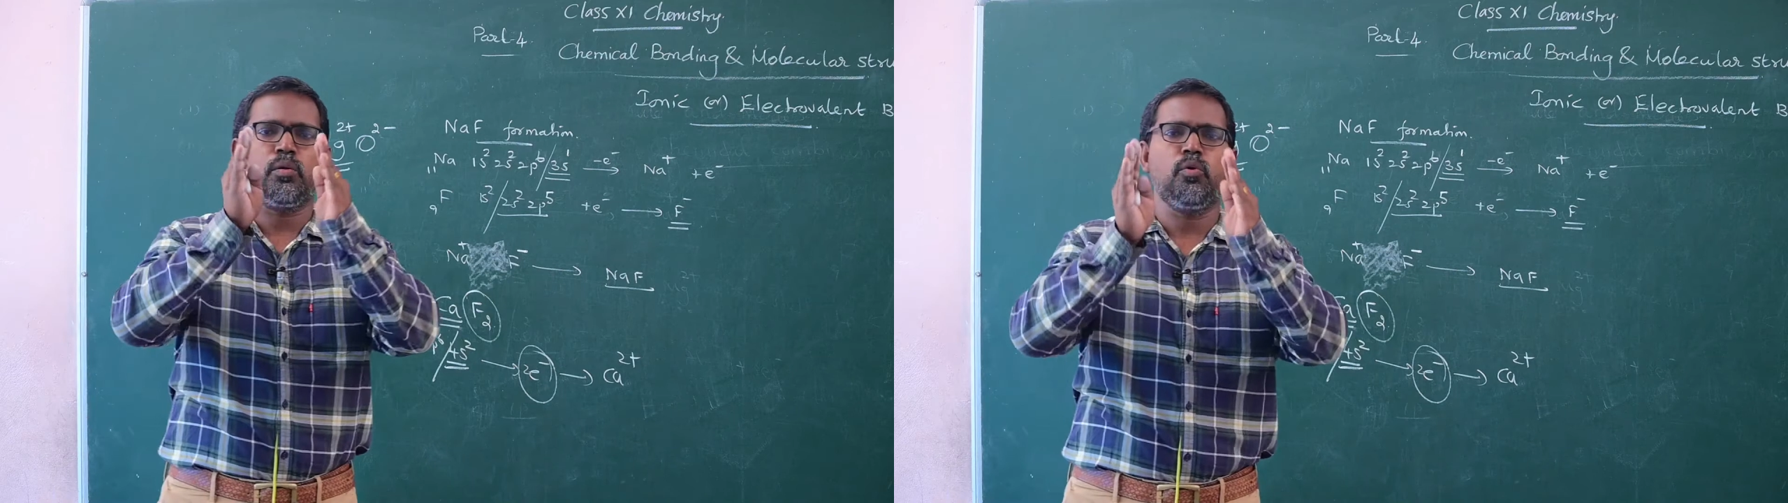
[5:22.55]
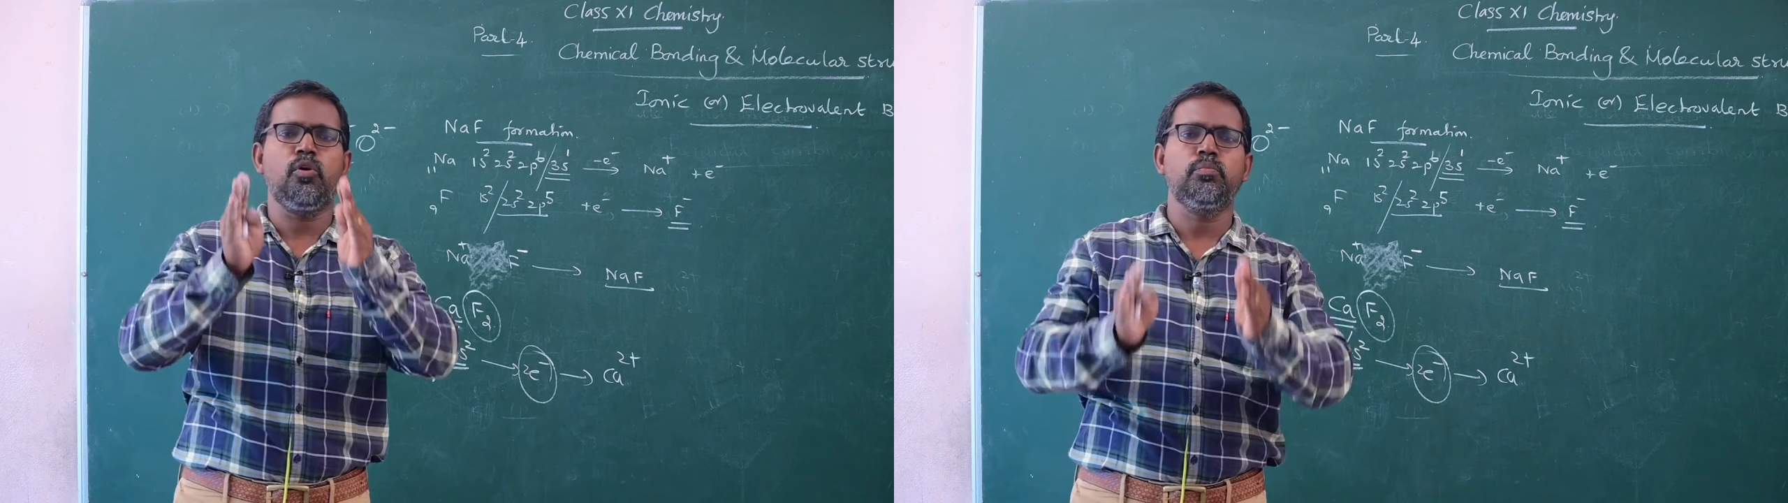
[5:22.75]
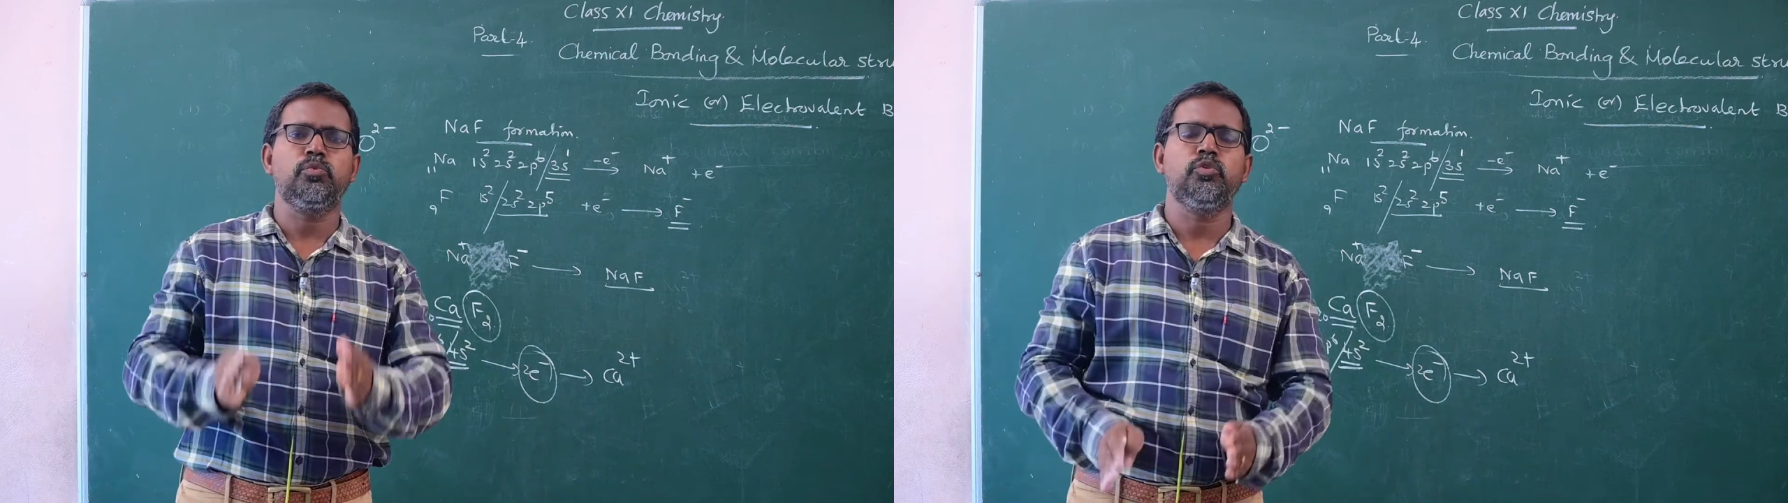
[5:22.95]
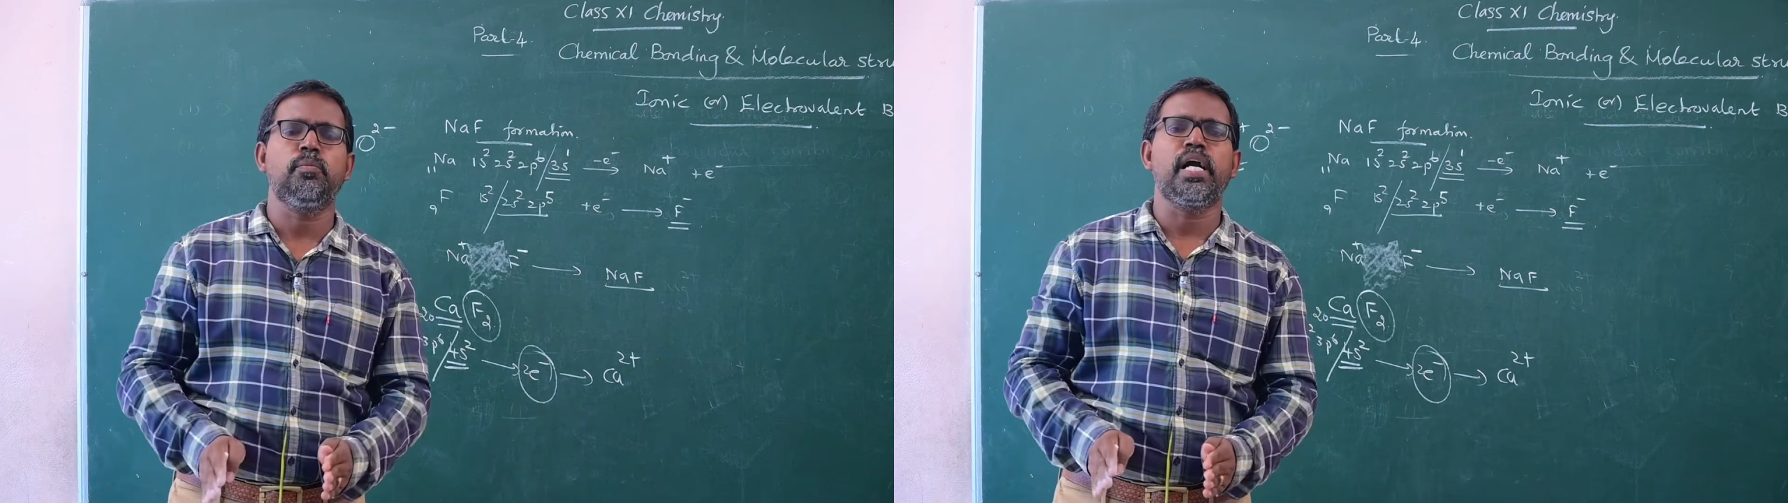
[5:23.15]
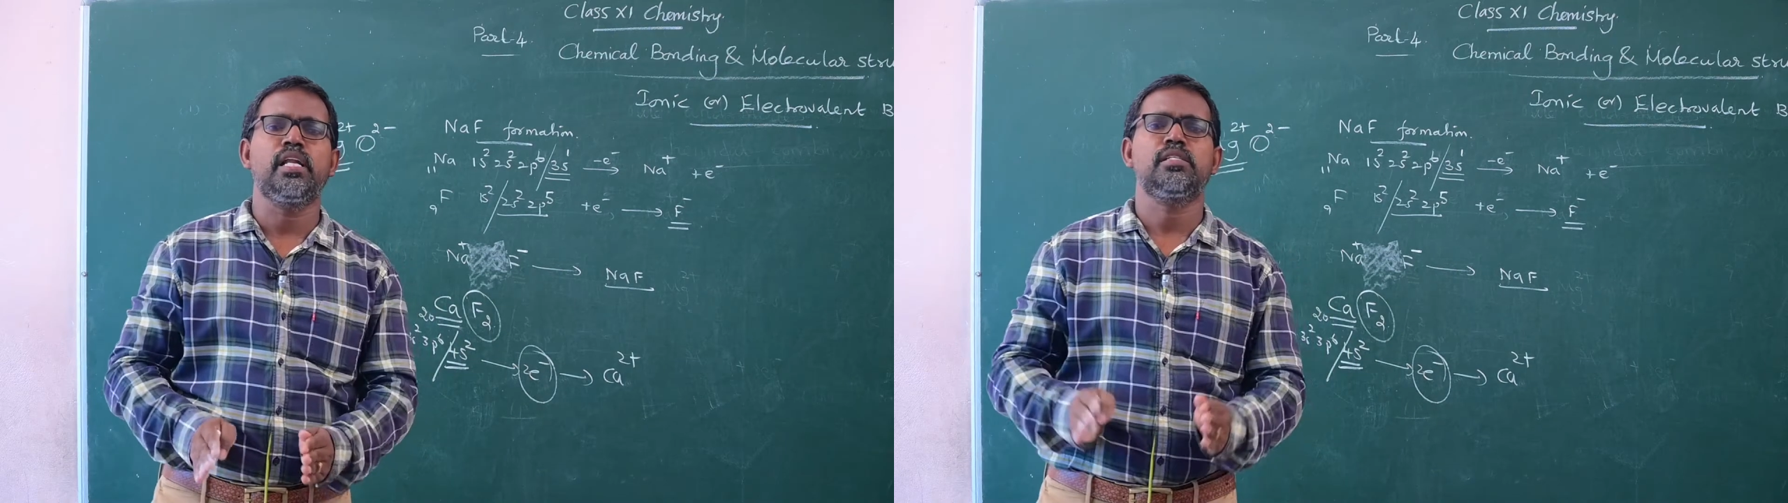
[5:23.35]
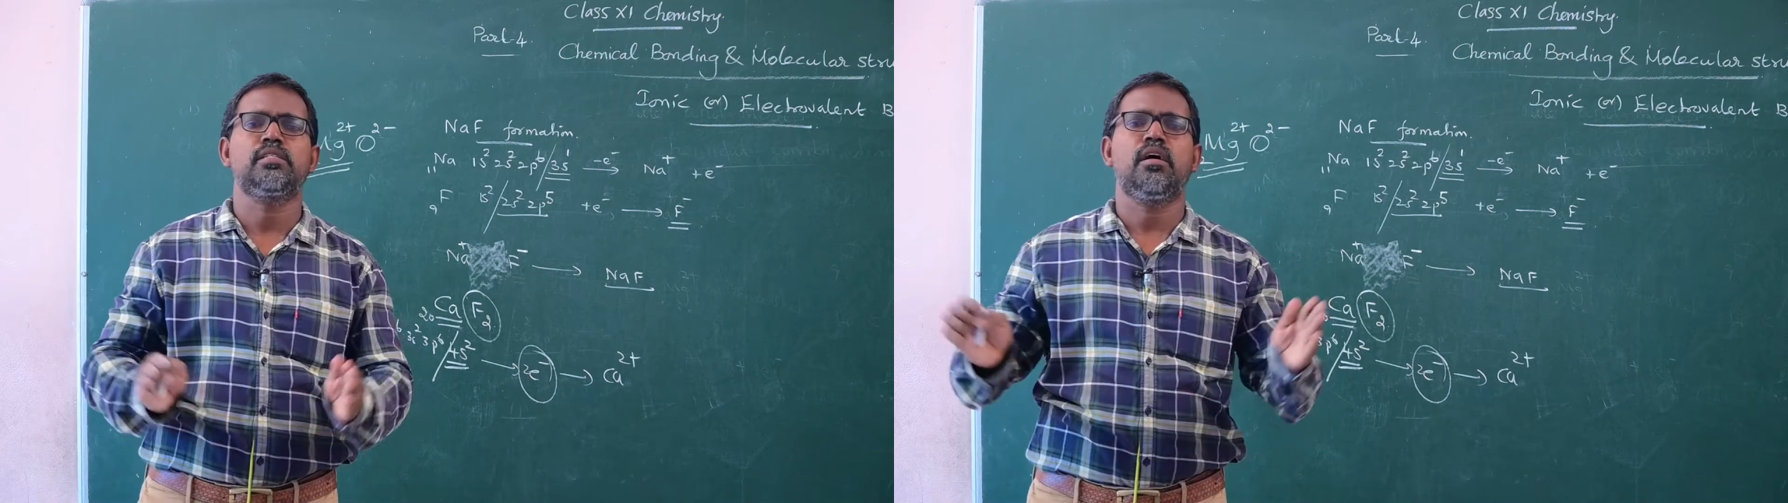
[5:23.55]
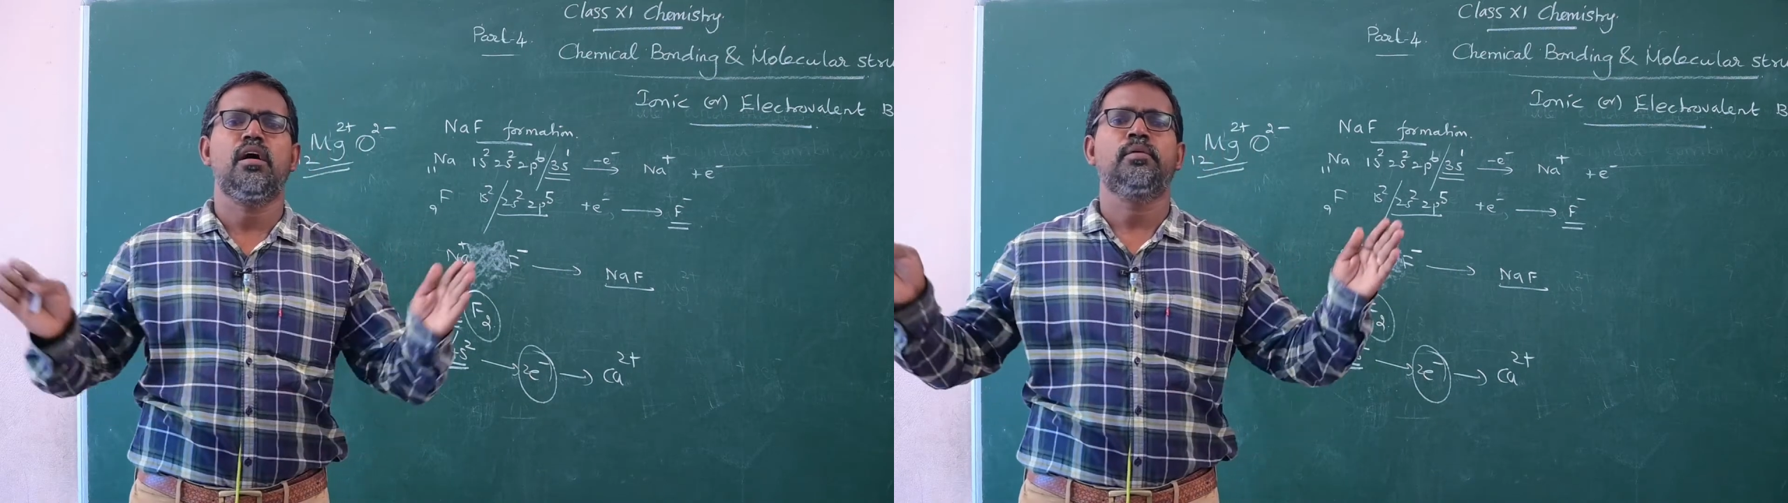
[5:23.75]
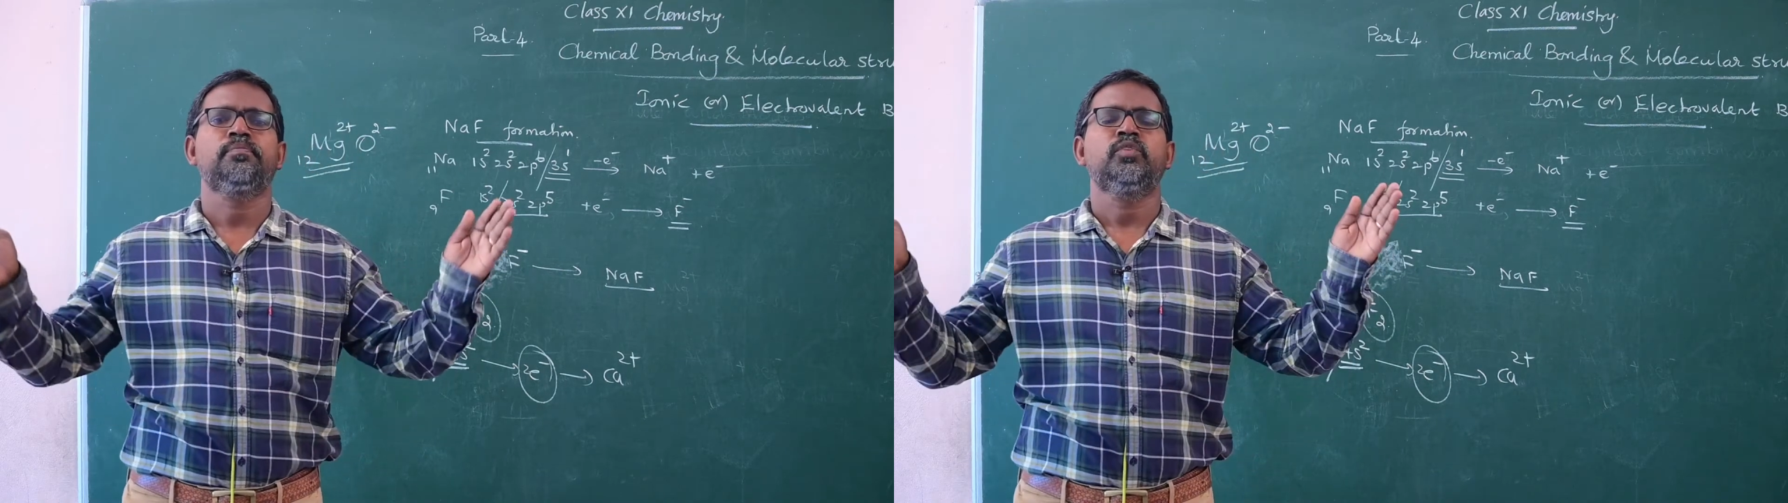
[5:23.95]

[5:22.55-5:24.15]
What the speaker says: O2 minus are